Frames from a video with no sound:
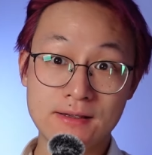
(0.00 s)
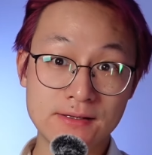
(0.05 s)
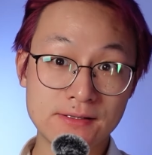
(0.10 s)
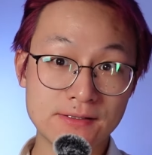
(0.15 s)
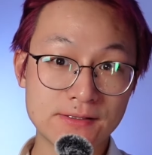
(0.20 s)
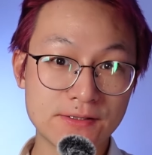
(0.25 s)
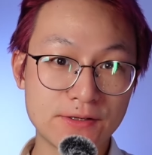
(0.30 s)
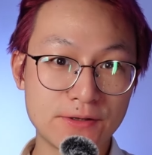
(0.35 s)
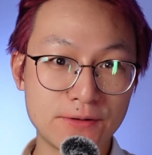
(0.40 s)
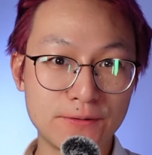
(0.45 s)

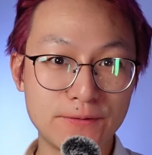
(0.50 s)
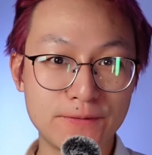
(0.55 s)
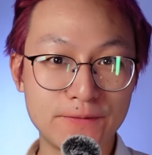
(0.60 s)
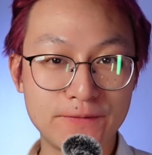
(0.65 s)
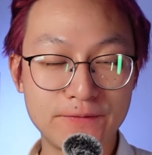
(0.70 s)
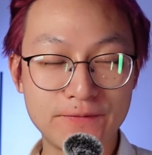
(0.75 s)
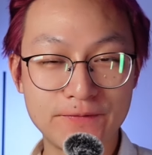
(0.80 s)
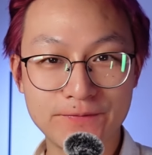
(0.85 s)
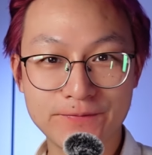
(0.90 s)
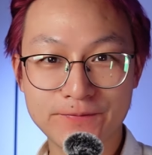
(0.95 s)
So,
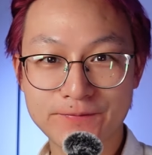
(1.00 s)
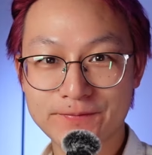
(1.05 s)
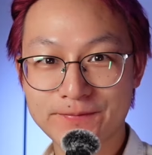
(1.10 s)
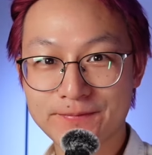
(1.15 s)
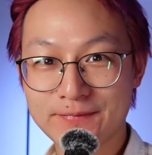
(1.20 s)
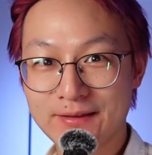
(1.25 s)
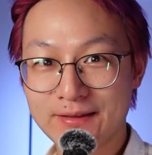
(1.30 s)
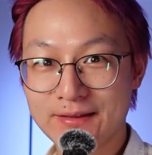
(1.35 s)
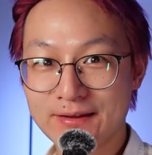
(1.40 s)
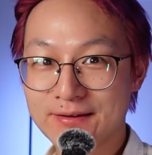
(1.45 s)

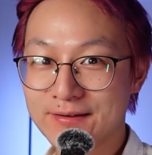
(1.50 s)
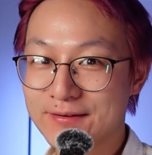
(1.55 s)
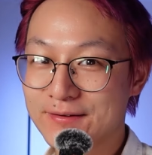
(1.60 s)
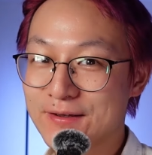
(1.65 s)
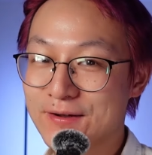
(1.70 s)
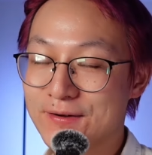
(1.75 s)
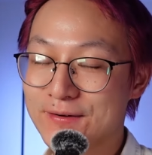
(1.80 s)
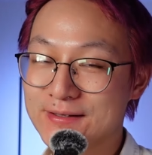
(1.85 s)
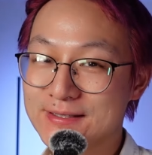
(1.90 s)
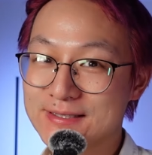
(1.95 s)
this
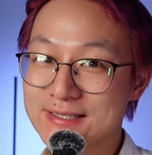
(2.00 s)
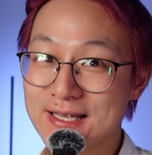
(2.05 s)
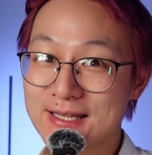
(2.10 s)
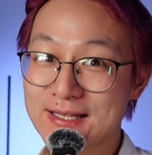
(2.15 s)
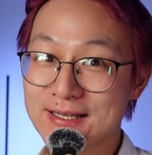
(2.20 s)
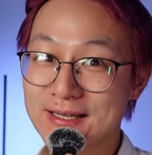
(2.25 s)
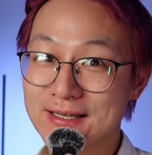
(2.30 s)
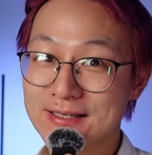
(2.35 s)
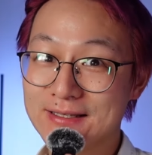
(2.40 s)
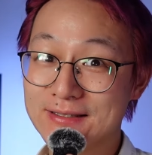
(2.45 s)
song is
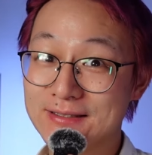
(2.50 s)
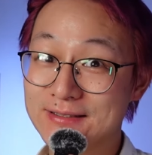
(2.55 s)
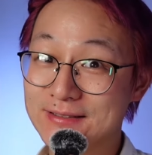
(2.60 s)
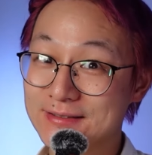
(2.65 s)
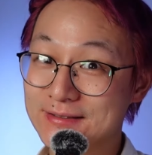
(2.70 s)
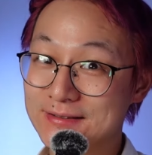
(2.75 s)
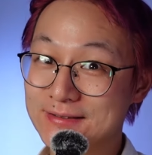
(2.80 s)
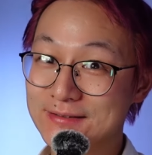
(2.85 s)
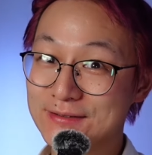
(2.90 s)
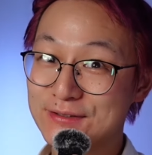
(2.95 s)

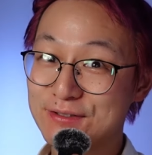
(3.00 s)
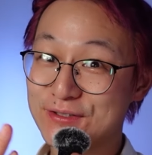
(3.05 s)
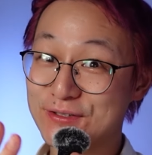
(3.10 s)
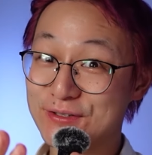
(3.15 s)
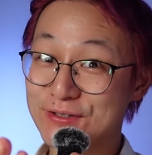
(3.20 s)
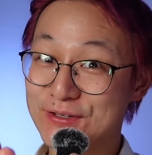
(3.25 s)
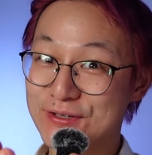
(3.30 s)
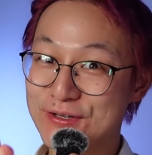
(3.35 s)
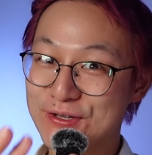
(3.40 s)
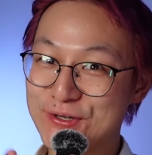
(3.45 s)
dedicated
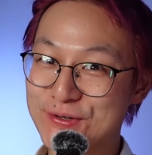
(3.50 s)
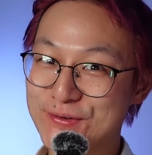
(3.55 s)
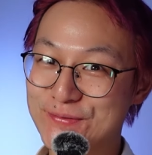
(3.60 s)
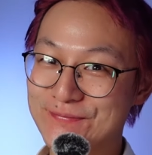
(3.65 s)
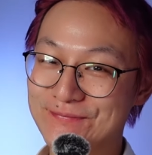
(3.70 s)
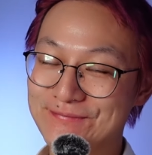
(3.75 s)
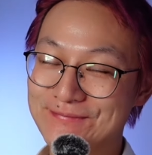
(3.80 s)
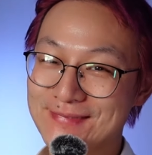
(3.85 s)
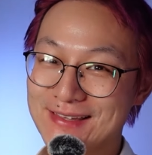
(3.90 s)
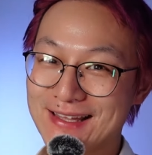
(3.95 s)
to you,
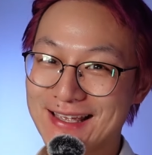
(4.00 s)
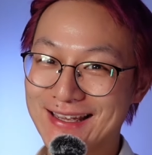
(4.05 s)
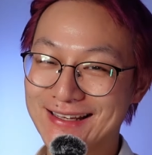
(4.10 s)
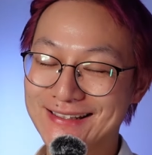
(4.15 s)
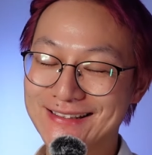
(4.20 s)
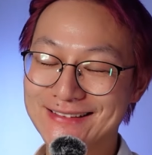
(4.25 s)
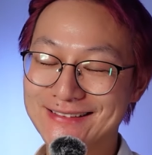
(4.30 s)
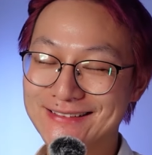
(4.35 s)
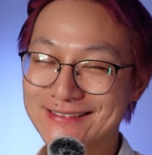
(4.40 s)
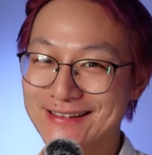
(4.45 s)

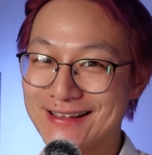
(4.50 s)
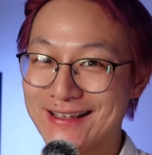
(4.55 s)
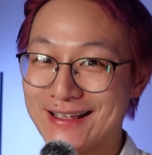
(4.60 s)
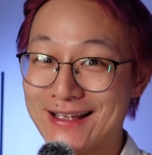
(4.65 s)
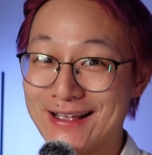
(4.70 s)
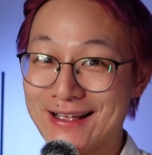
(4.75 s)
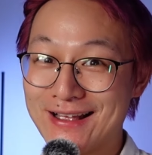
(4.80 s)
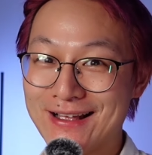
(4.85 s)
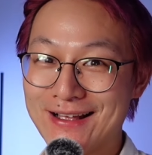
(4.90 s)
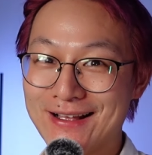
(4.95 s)
Aiden,
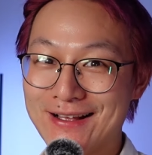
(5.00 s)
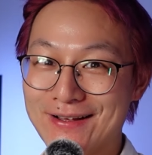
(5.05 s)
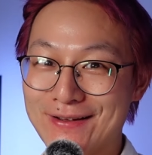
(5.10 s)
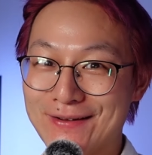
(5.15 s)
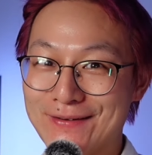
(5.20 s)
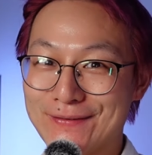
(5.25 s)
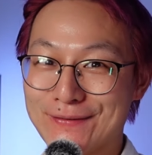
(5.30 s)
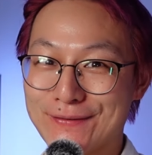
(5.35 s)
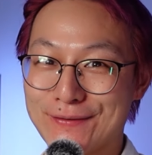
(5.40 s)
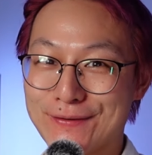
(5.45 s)

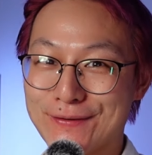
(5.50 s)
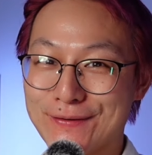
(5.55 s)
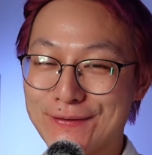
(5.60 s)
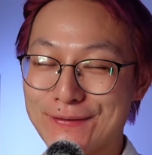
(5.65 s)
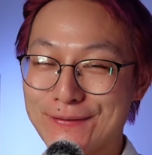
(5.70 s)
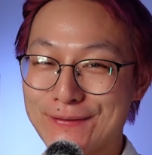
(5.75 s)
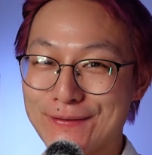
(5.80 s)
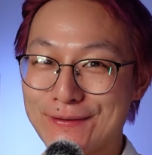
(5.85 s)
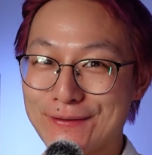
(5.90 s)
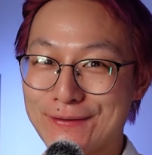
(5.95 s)
for
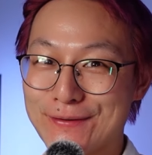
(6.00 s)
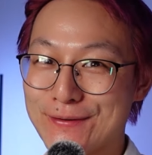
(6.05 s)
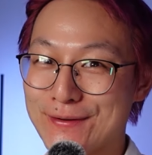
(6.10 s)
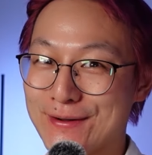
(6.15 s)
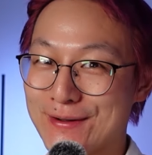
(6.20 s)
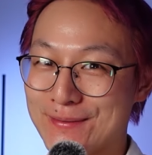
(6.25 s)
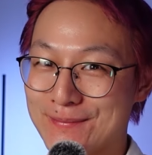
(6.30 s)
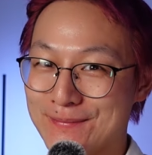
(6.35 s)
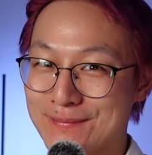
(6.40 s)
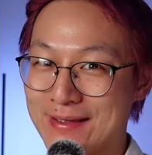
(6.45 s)
your
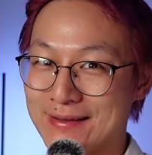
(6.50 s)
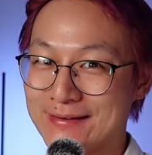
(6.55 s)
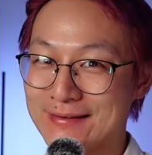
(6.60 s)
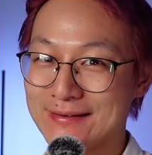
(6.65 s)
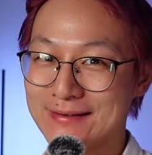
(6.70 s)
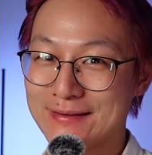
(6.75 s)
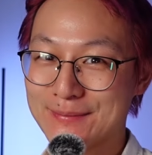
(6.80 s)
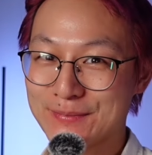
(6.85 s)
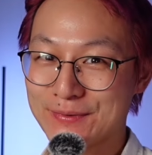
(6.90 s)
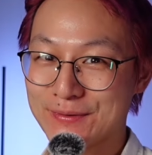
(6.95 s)

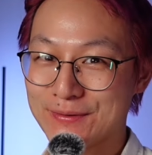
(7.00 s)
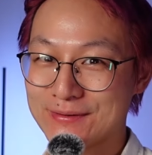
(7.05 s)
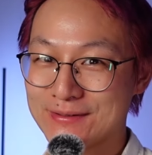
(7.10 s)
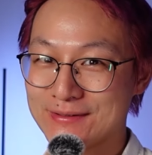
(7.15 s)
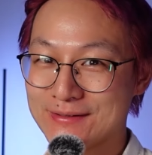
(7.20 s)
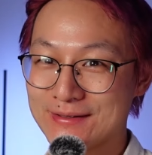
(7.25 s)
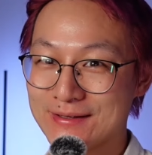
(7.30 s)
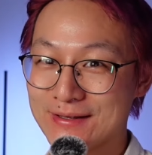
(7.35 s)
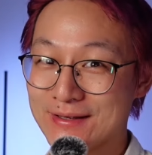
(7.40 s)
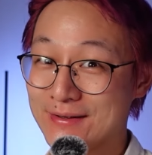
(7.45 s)
amazing
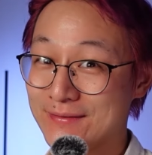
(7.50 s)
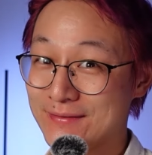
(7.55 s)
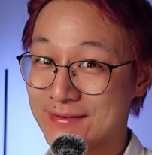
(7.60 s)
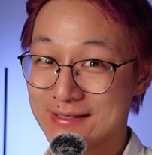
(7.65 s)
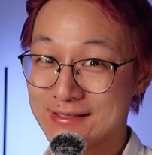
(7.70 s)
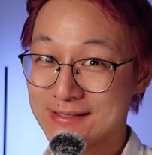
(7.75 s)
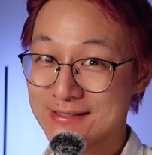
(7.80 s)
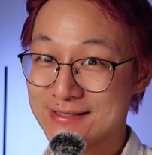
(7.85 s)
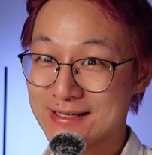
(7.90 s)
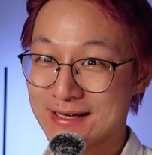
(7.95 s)
support for
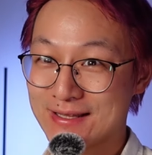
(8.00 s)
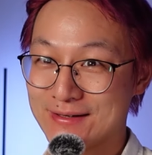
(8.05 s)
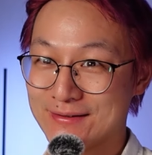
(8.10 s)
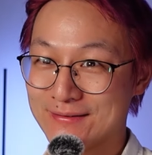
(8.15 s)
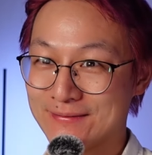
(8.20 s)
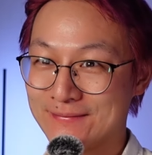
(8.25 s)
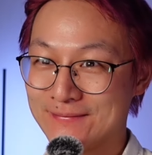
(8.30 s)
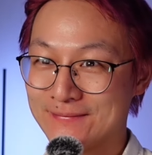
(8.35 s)
this channel.